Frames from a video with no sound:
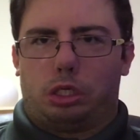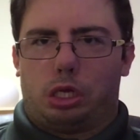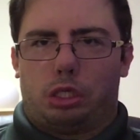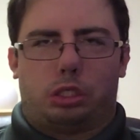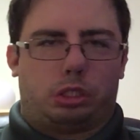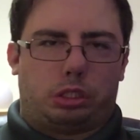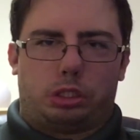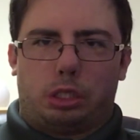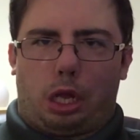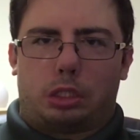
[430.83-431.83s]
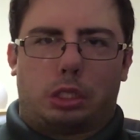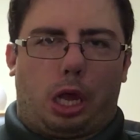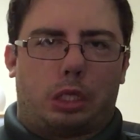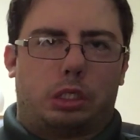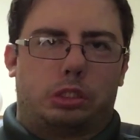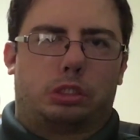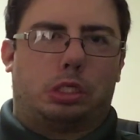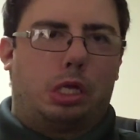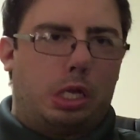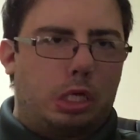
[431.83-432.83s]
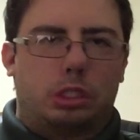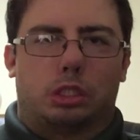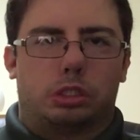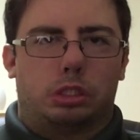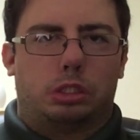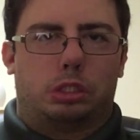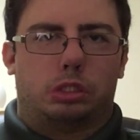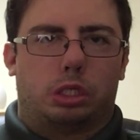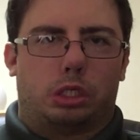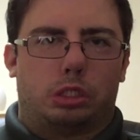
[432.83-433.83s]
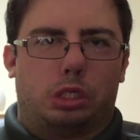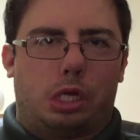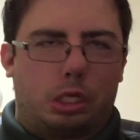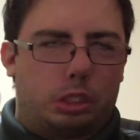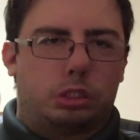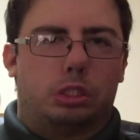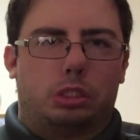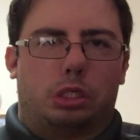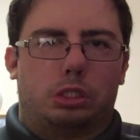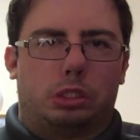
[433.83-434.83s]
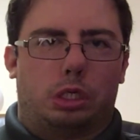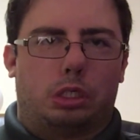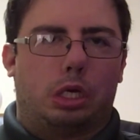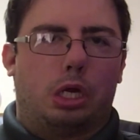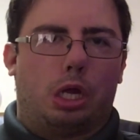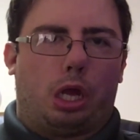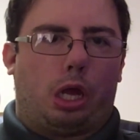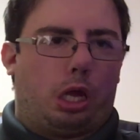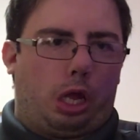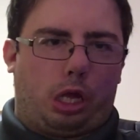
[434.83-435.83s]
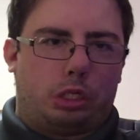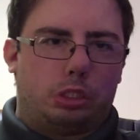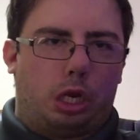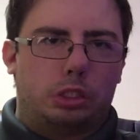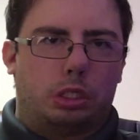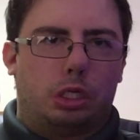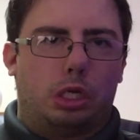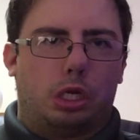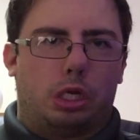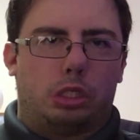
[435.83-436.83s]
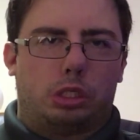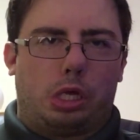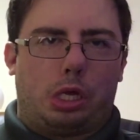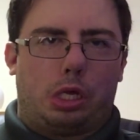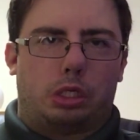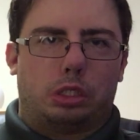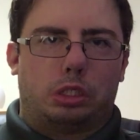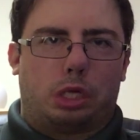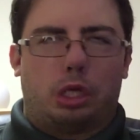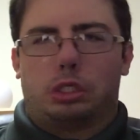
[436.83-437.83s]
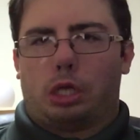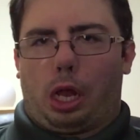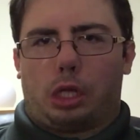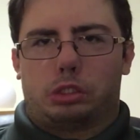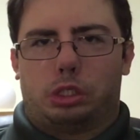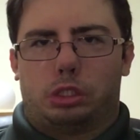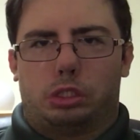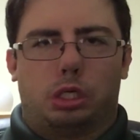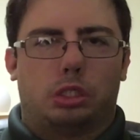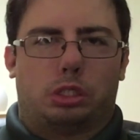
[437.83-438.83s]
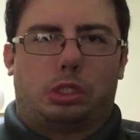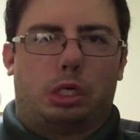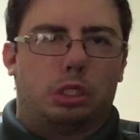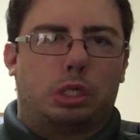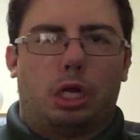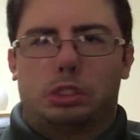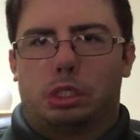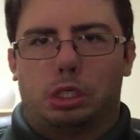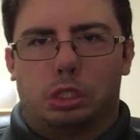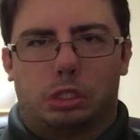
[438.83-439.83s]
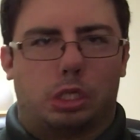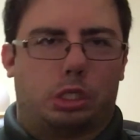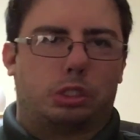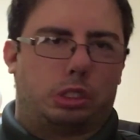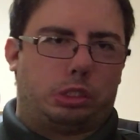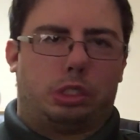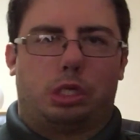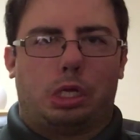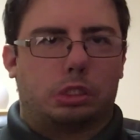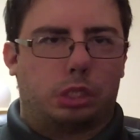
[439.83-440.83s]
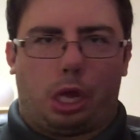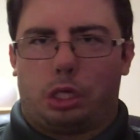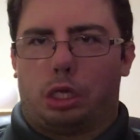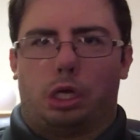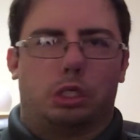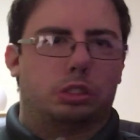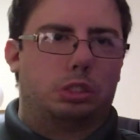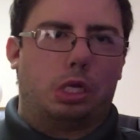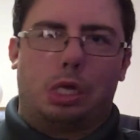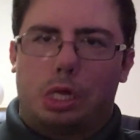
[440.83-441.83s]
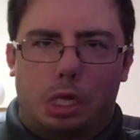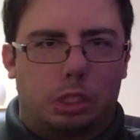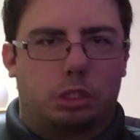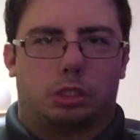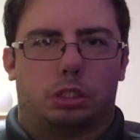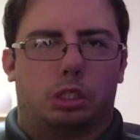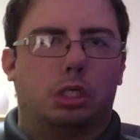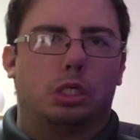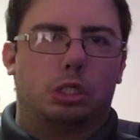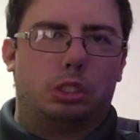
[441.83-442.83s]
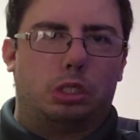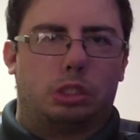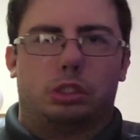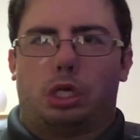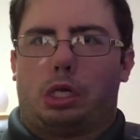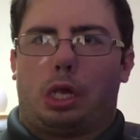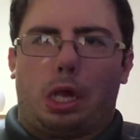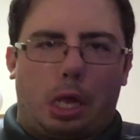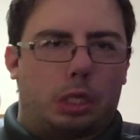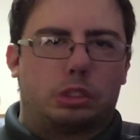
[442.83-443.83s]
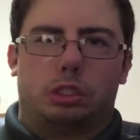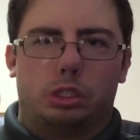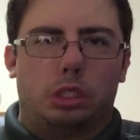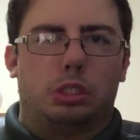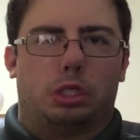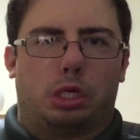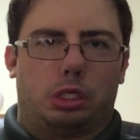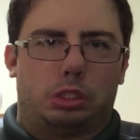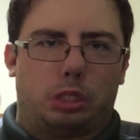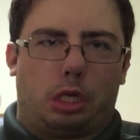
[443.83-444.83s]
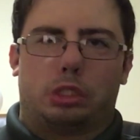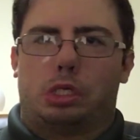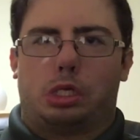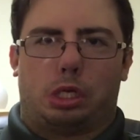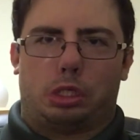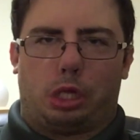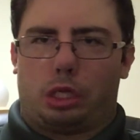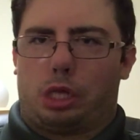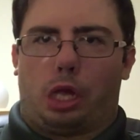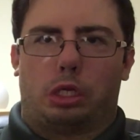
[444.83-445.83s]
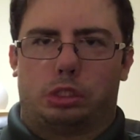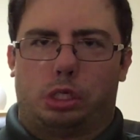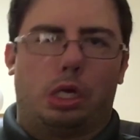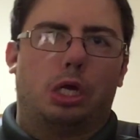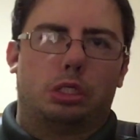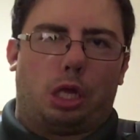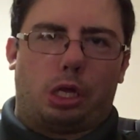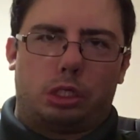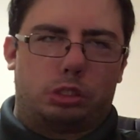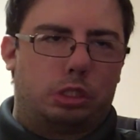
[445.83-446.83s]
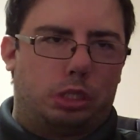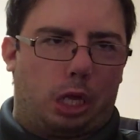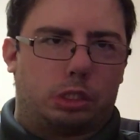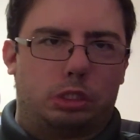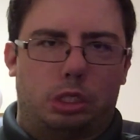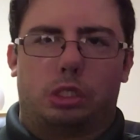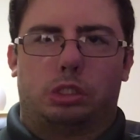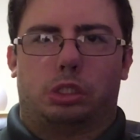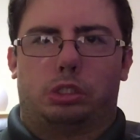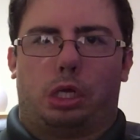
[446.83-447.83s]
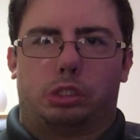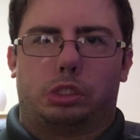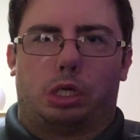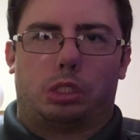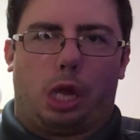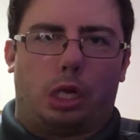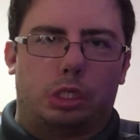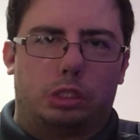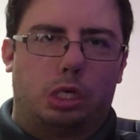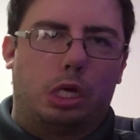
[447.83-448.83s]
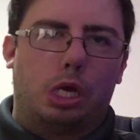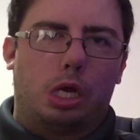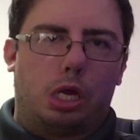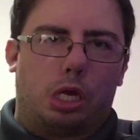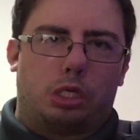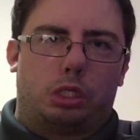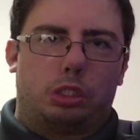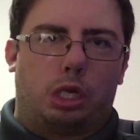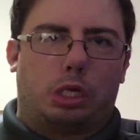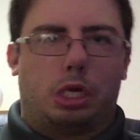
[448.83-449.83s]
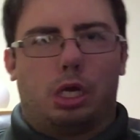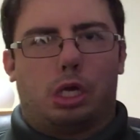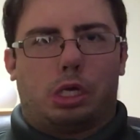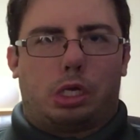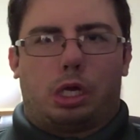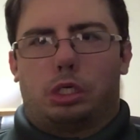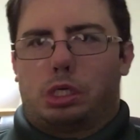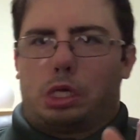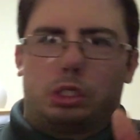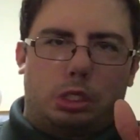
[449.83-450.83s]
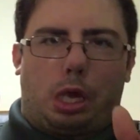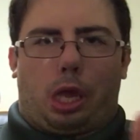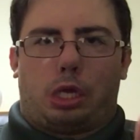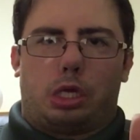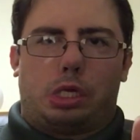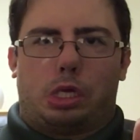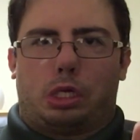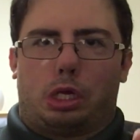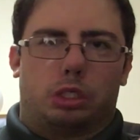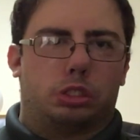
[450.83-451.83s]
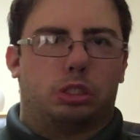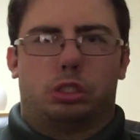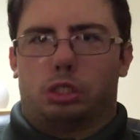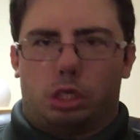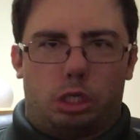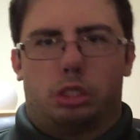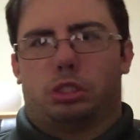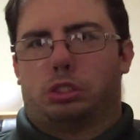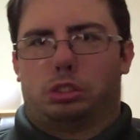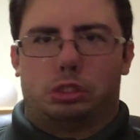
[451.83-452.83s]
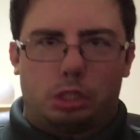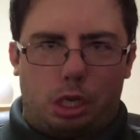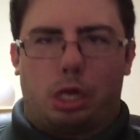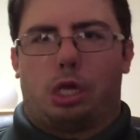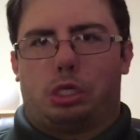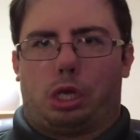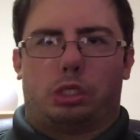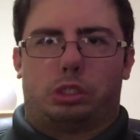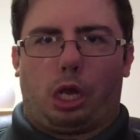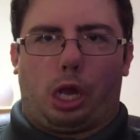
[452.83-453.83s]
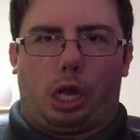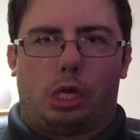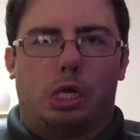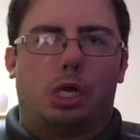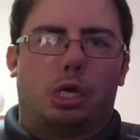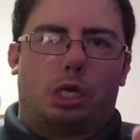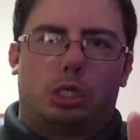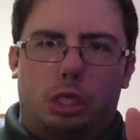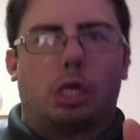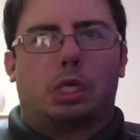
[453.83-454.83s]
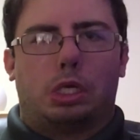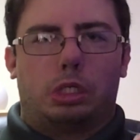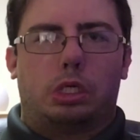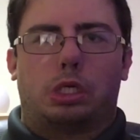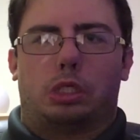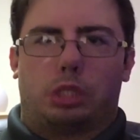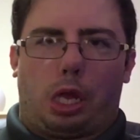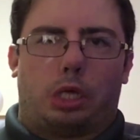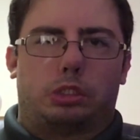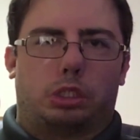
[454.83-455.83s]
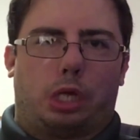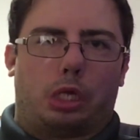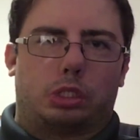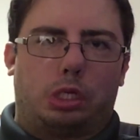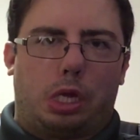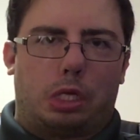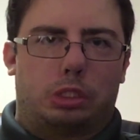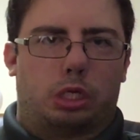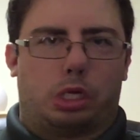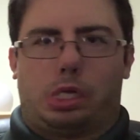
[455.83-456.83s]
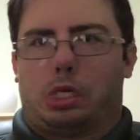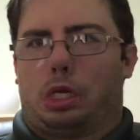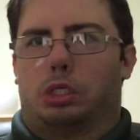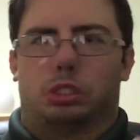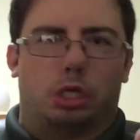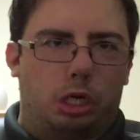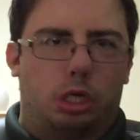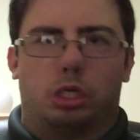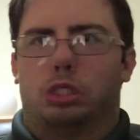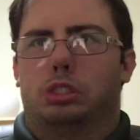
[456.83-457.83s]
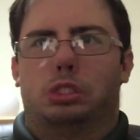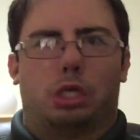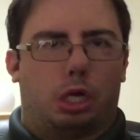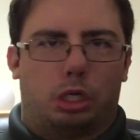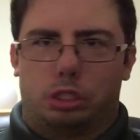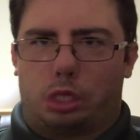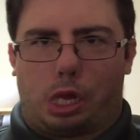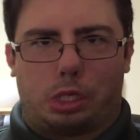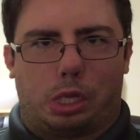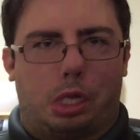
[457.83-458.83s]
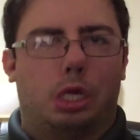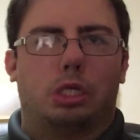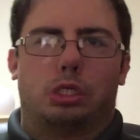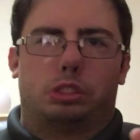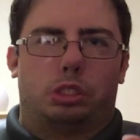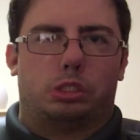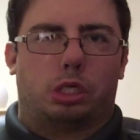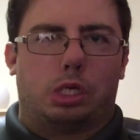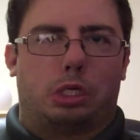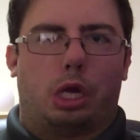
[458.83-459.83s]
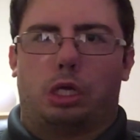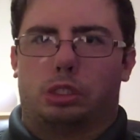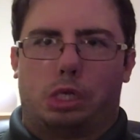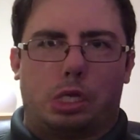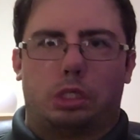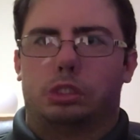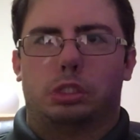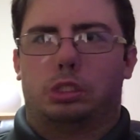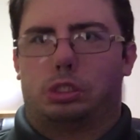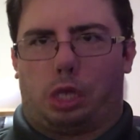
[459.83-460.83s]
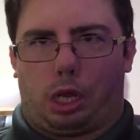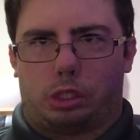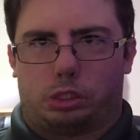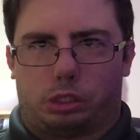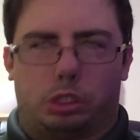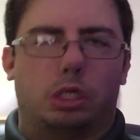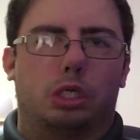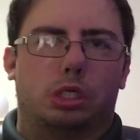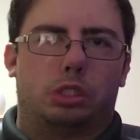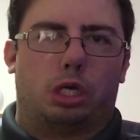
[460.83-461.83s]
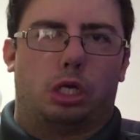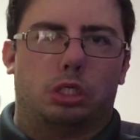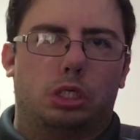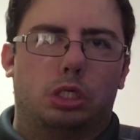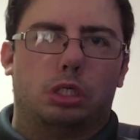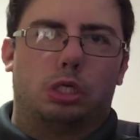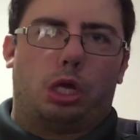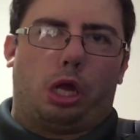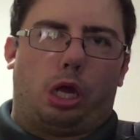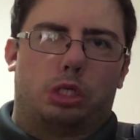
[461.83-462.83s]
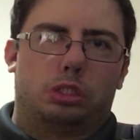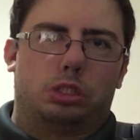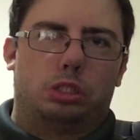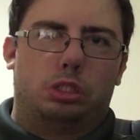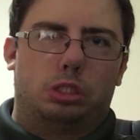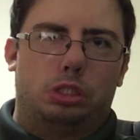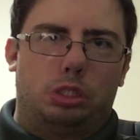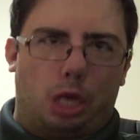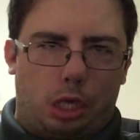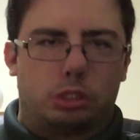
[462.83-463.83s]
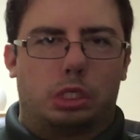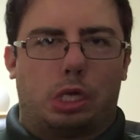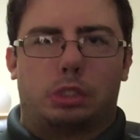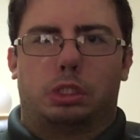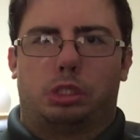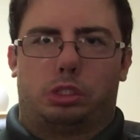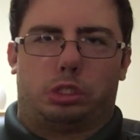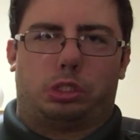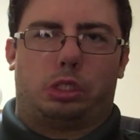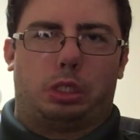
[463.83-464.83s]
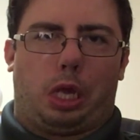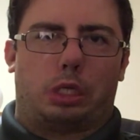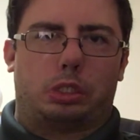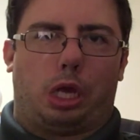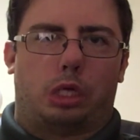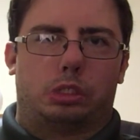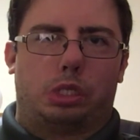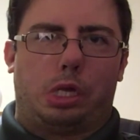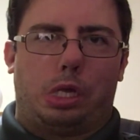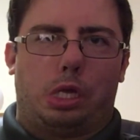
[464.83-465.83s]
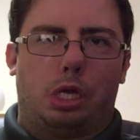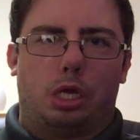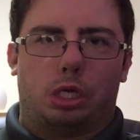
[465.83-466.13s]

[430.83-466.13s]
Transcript: the Surface laptop is a beautiful notebook. I love the color options, the cobalt blue and the burgundy red. Oh, beautiful. Just like absolutely sexy technology. That is the definition of sexy technology. And it's like, you look at it and you go, oh man, that's hot. And then you see the fabric on the keyboard and you go, oh no, baby, this is what you call a beautiful disaster. So, definitely giving the Surface laptop the